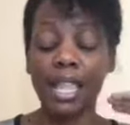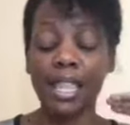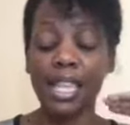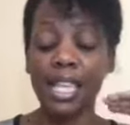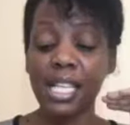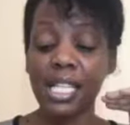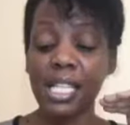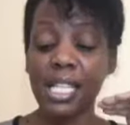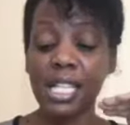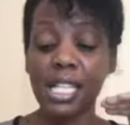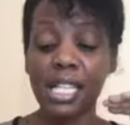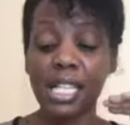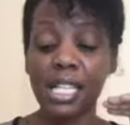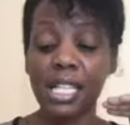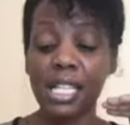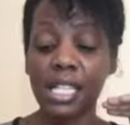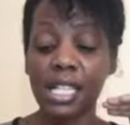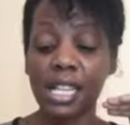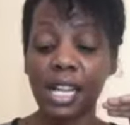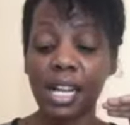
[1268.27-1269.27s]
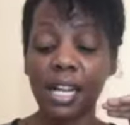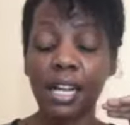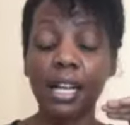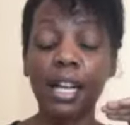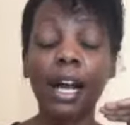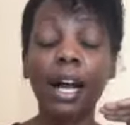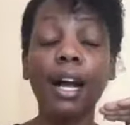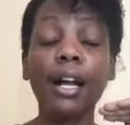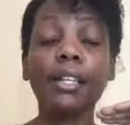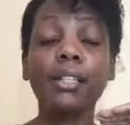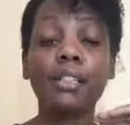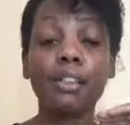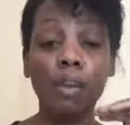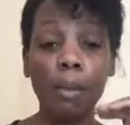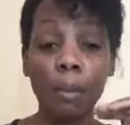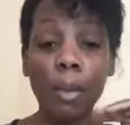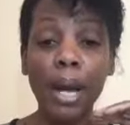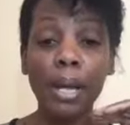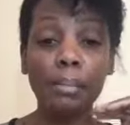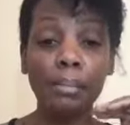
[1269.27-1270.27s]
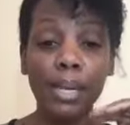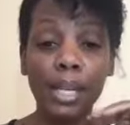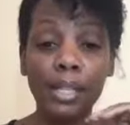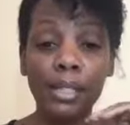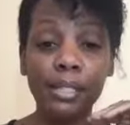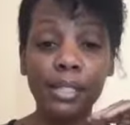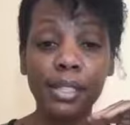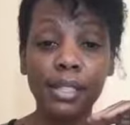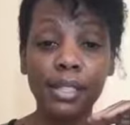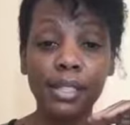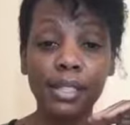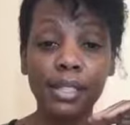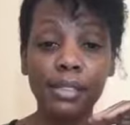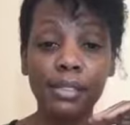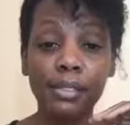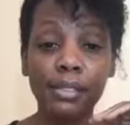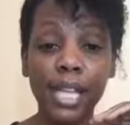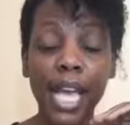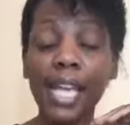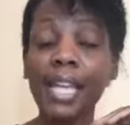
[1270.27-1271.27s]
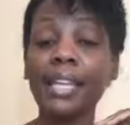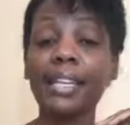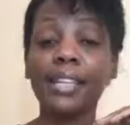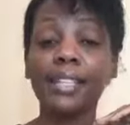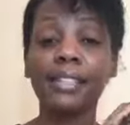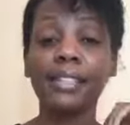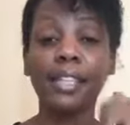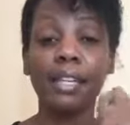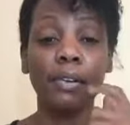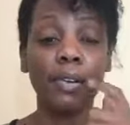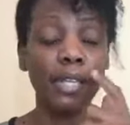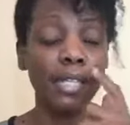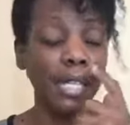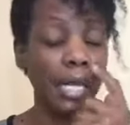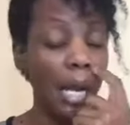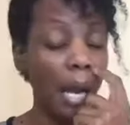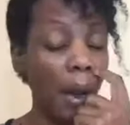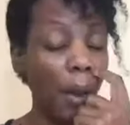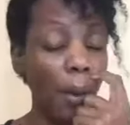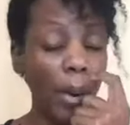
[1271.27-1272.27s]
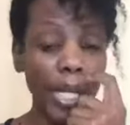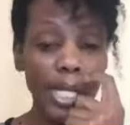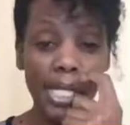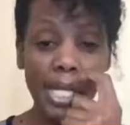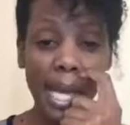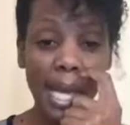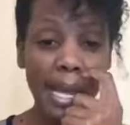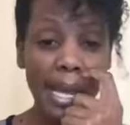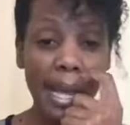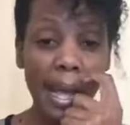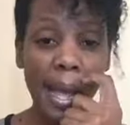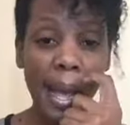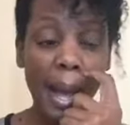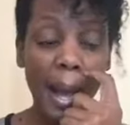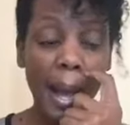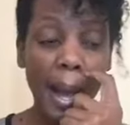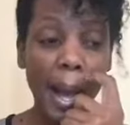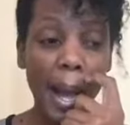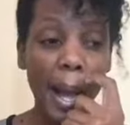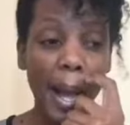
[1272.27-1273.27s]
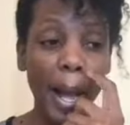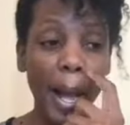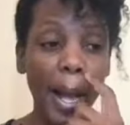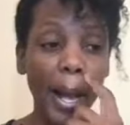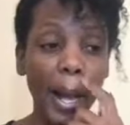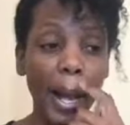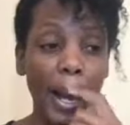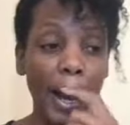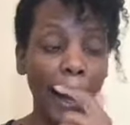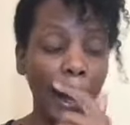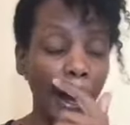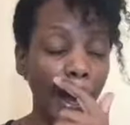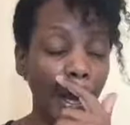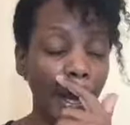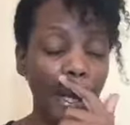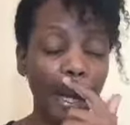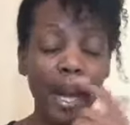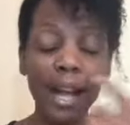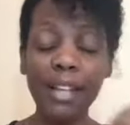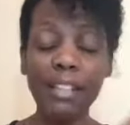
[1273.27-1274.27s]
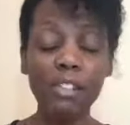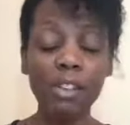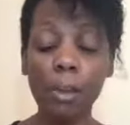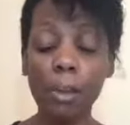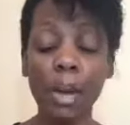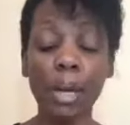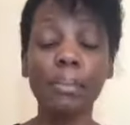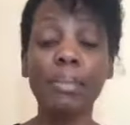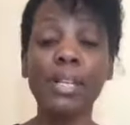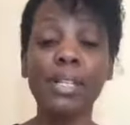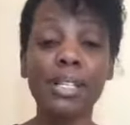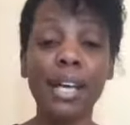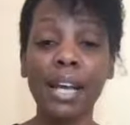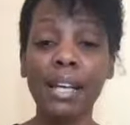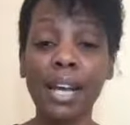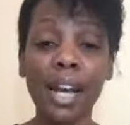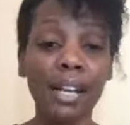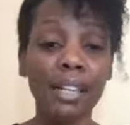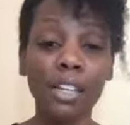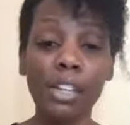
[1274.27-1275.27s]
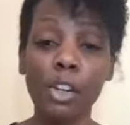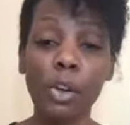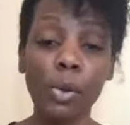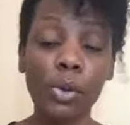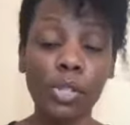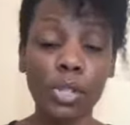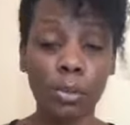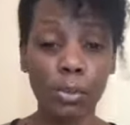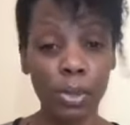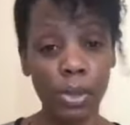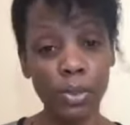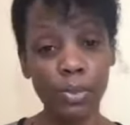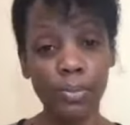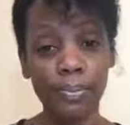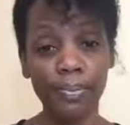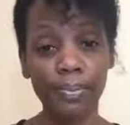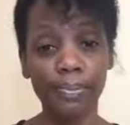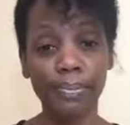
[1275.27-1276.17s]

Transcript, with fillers: This is God's commandment, and it is serious. And I always say, God's commandments are not negotiable.